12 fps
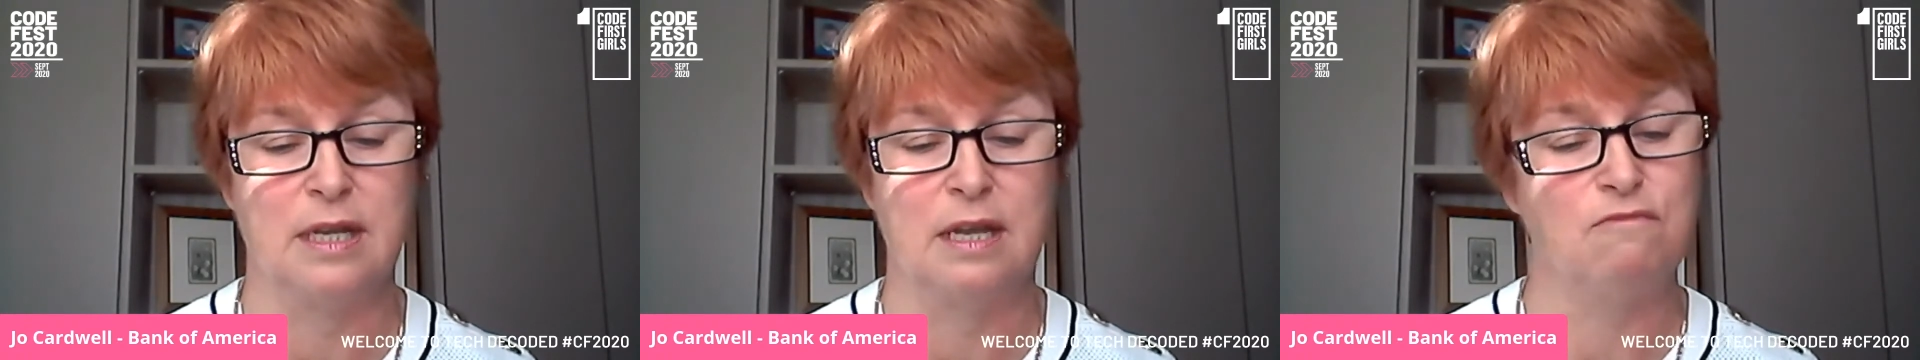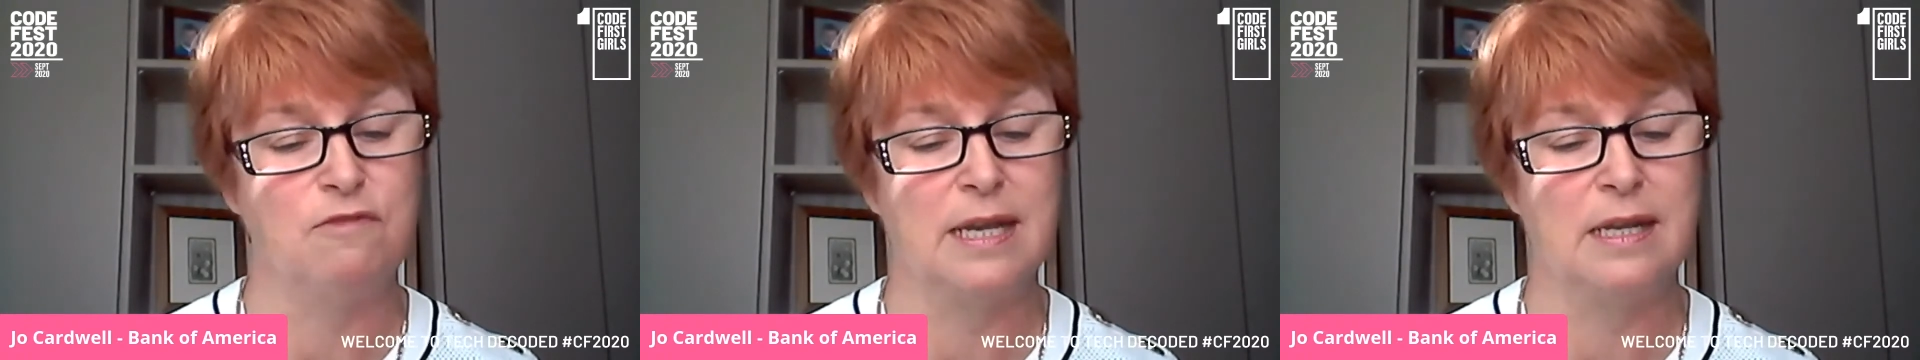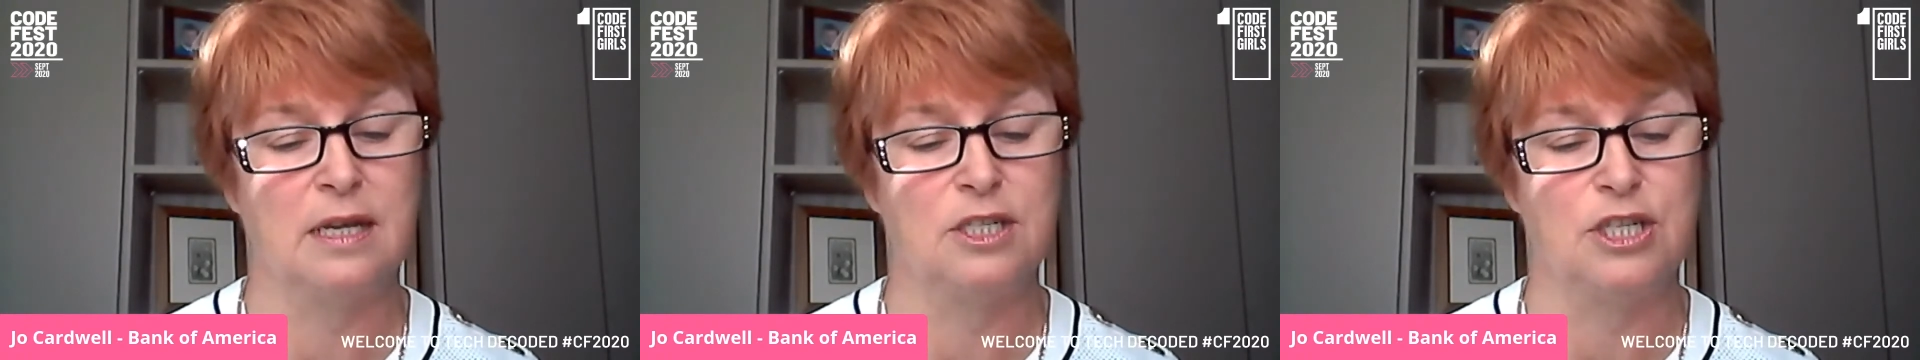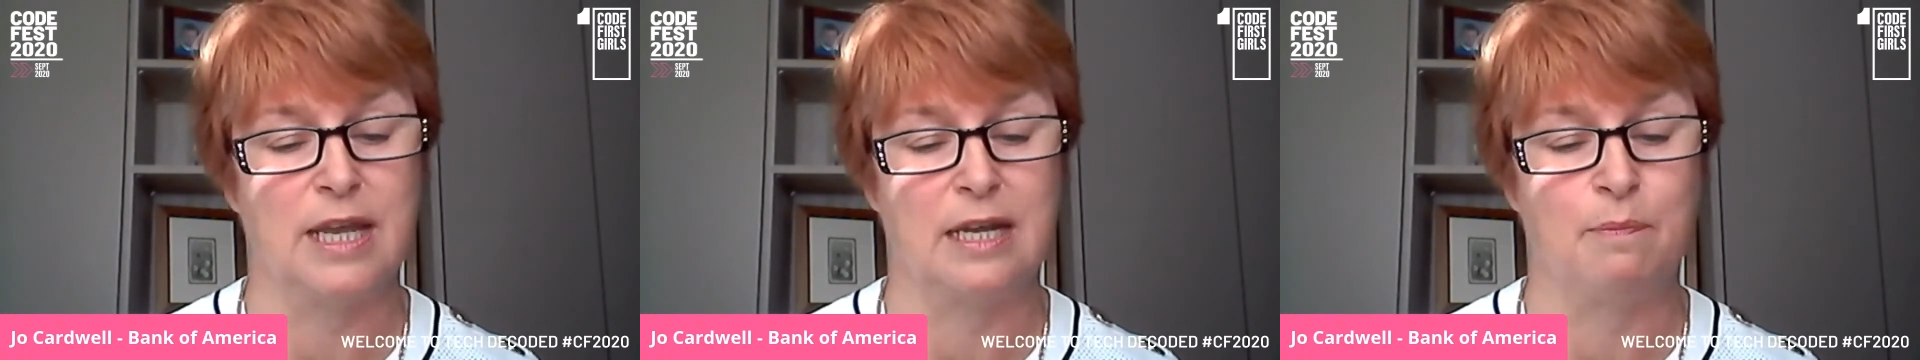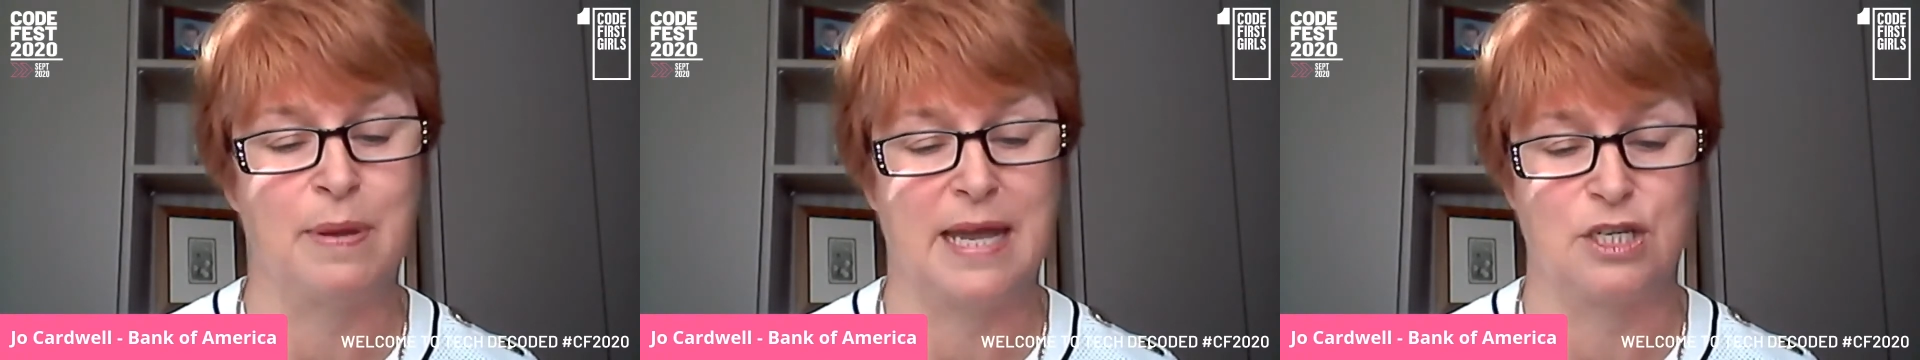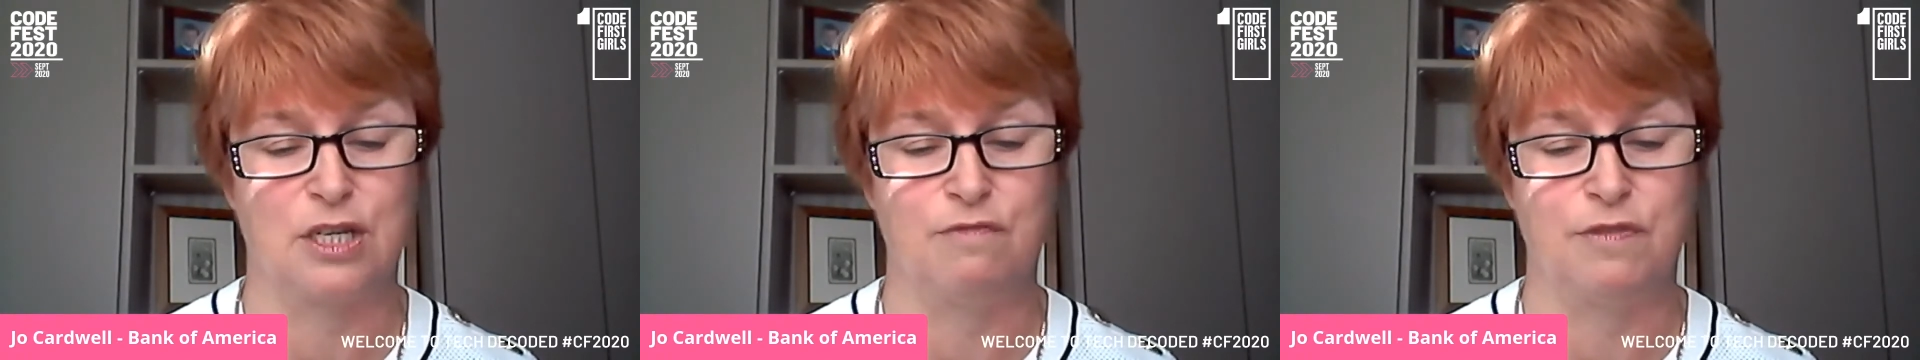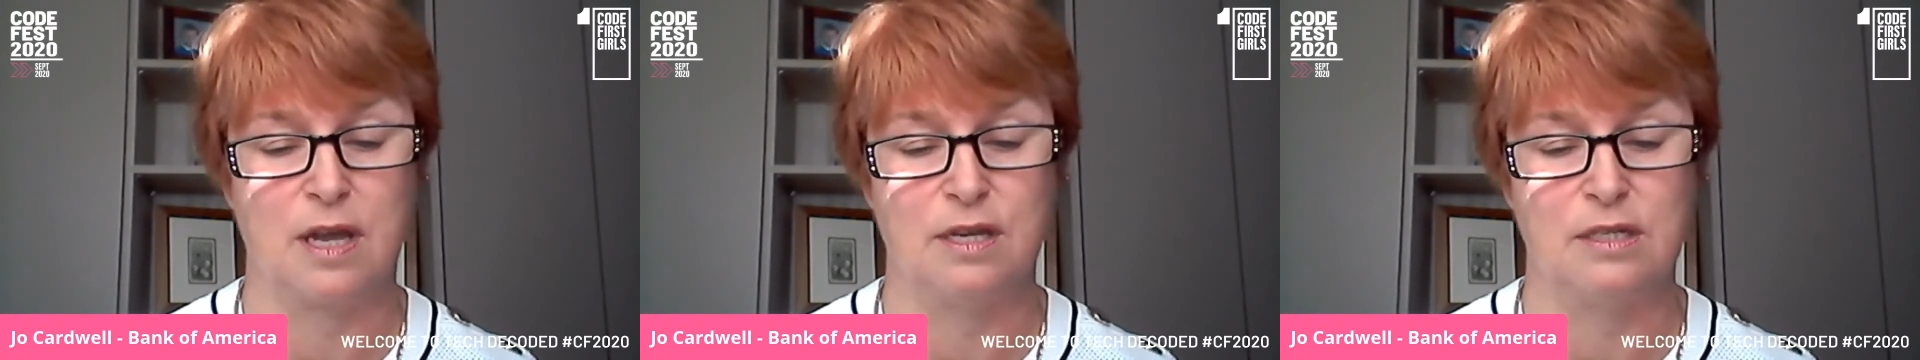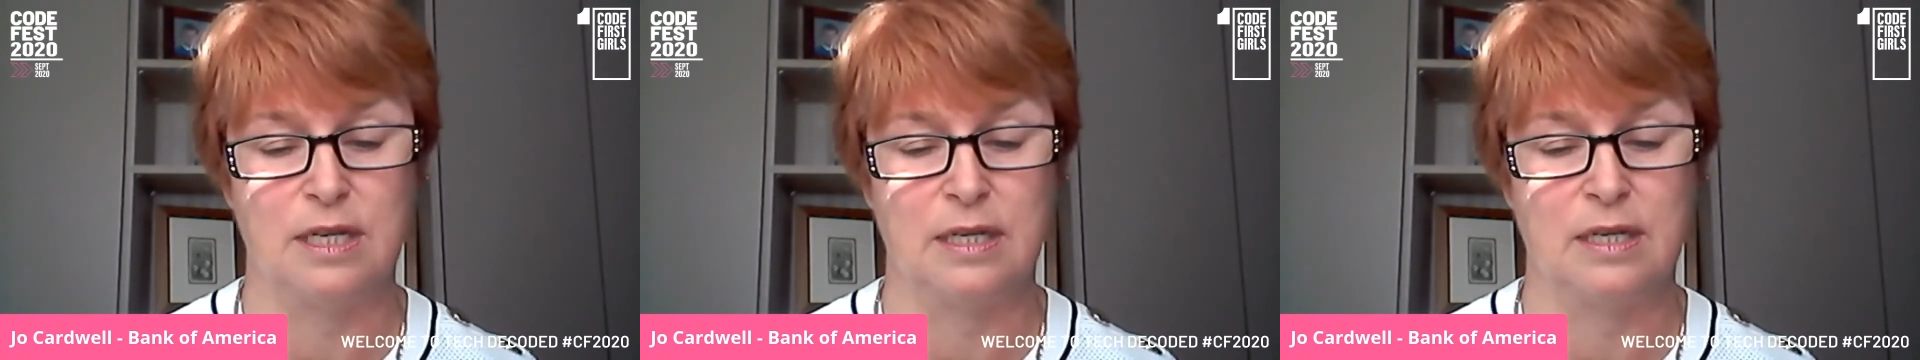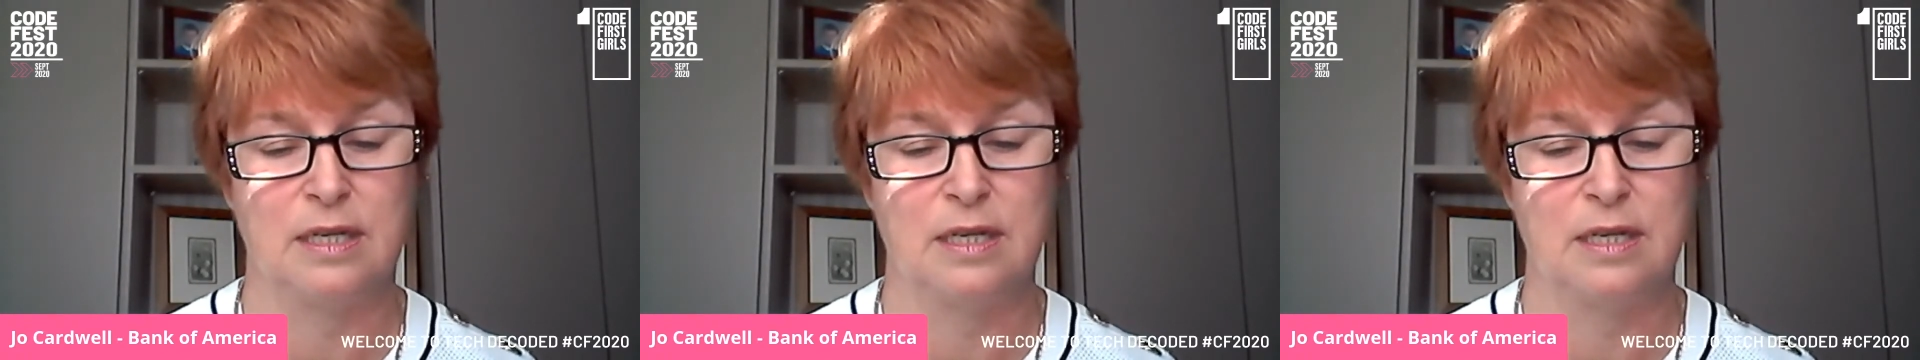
and realised she had a passion for coding.